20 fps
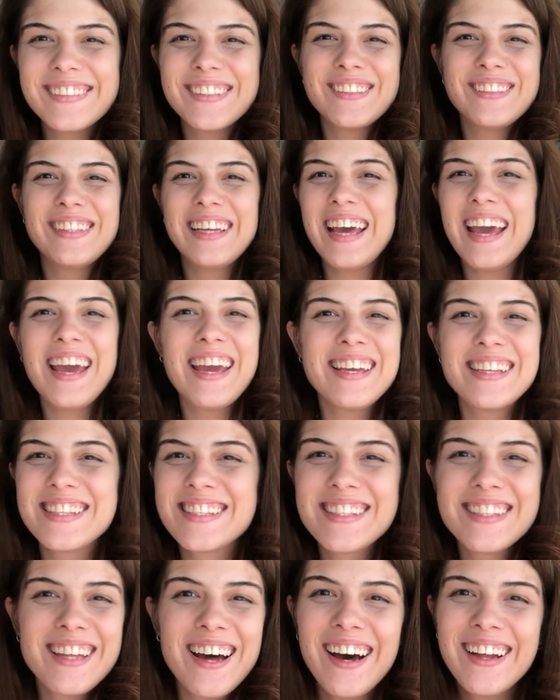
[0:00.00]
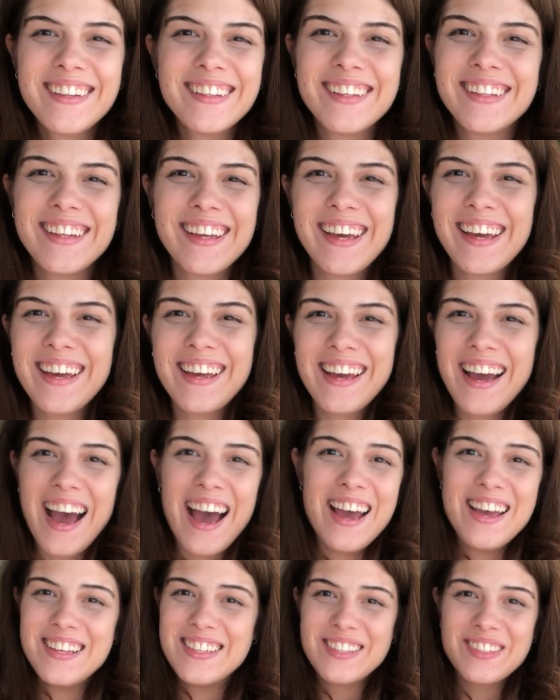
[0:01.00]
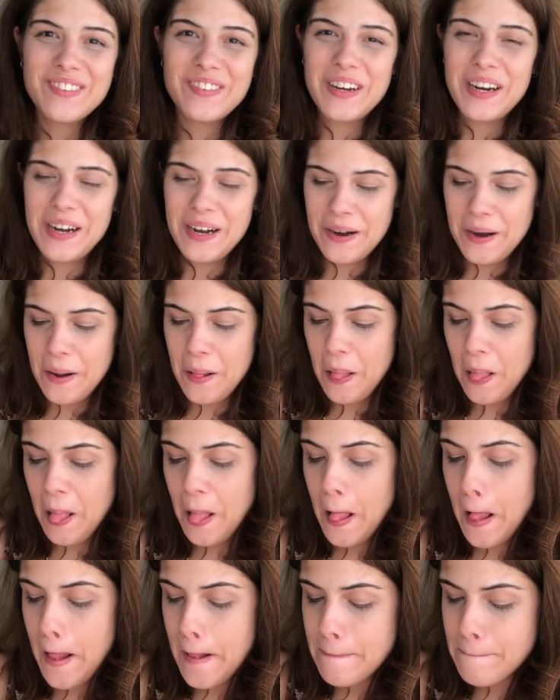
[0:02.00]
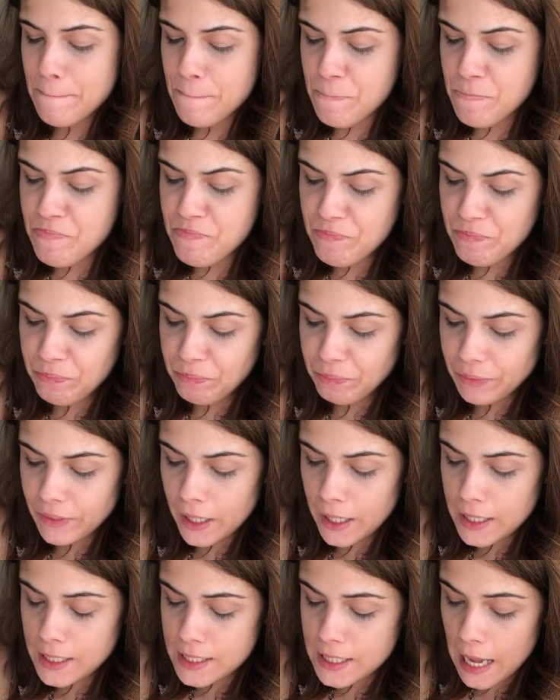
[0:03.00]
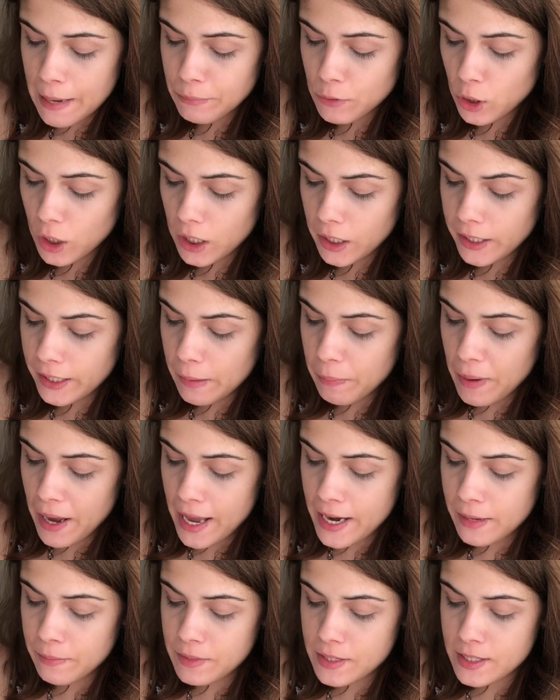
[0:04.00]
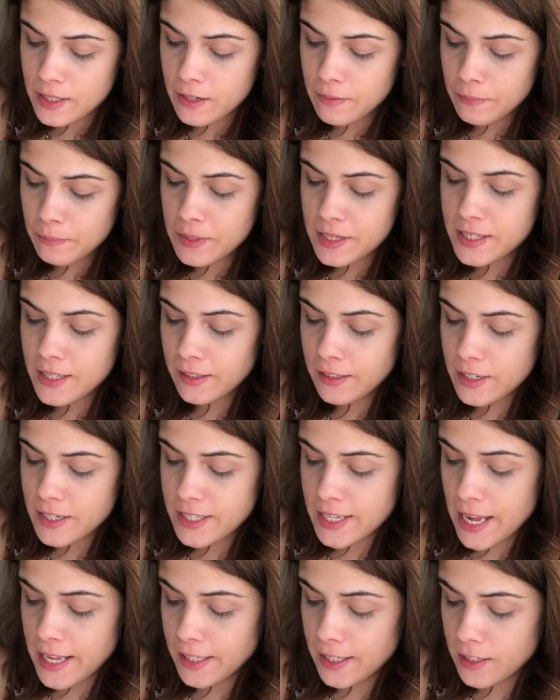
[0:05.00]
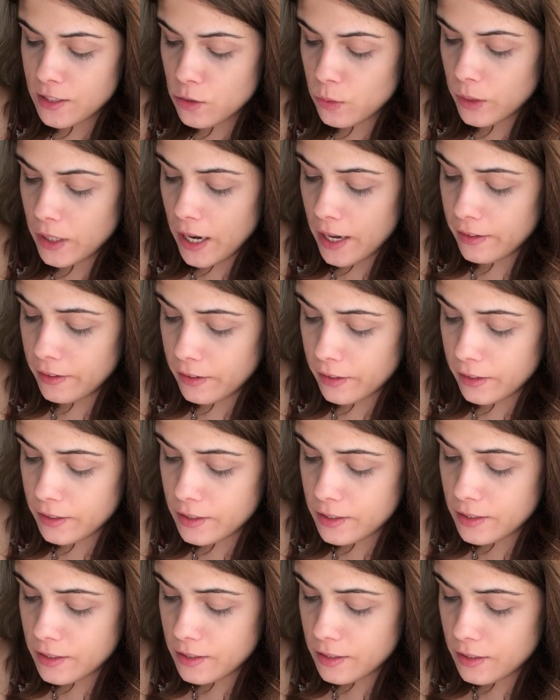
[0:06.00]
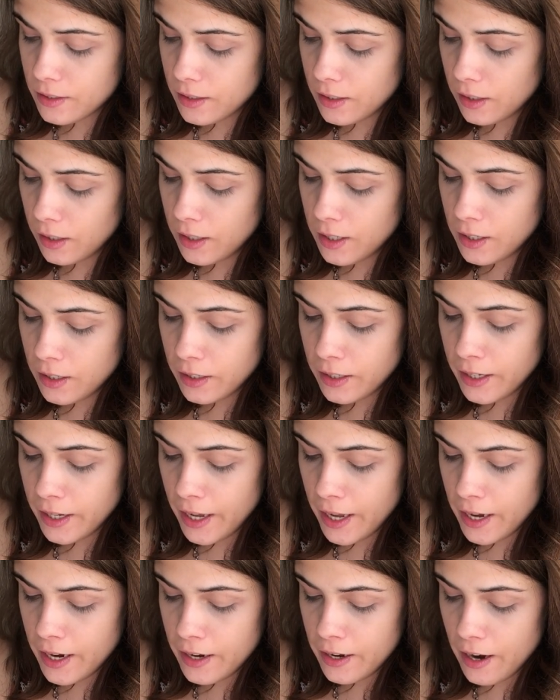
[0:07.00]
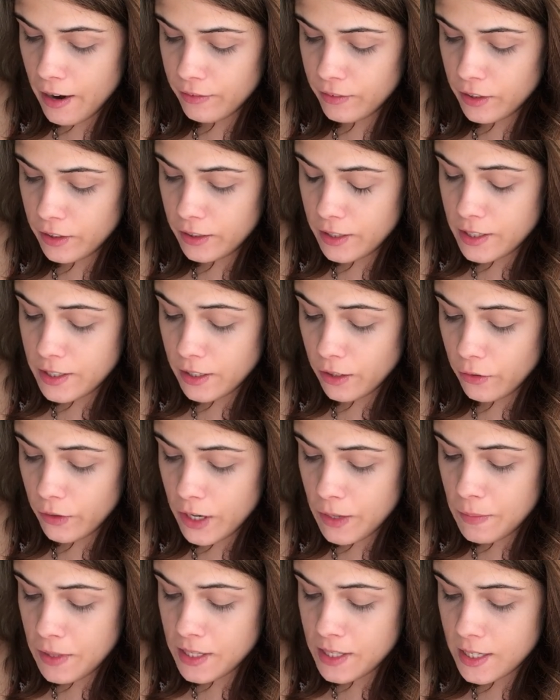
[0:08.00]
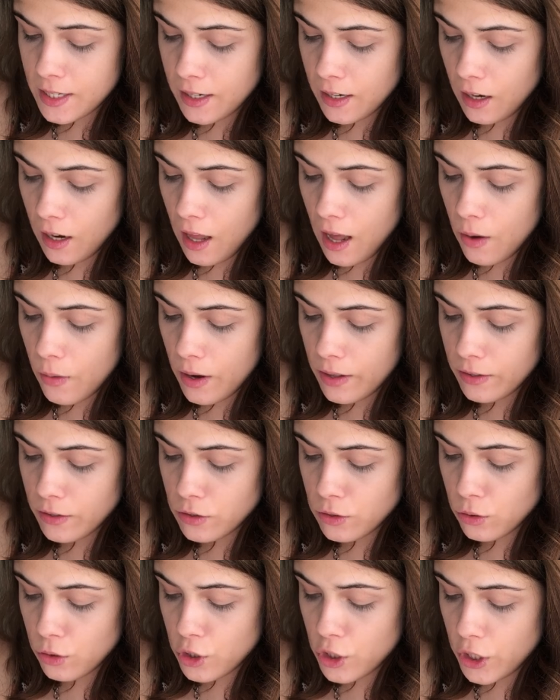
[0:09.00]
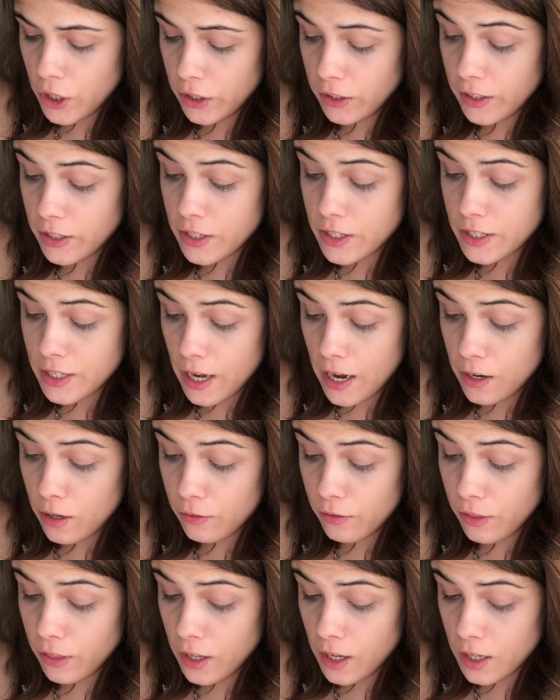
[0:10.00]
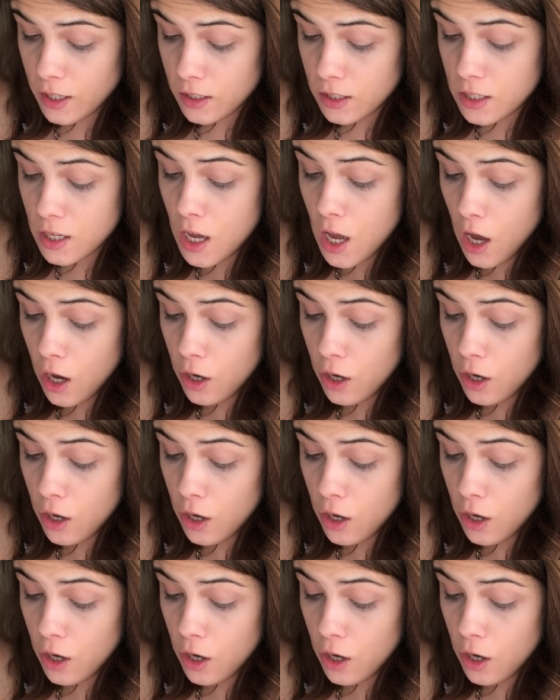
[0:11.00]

Today it's not the day, I swear. It's time to clean up any misunderstandings with others. Clear the air after disagreements and allow others to share their side of things.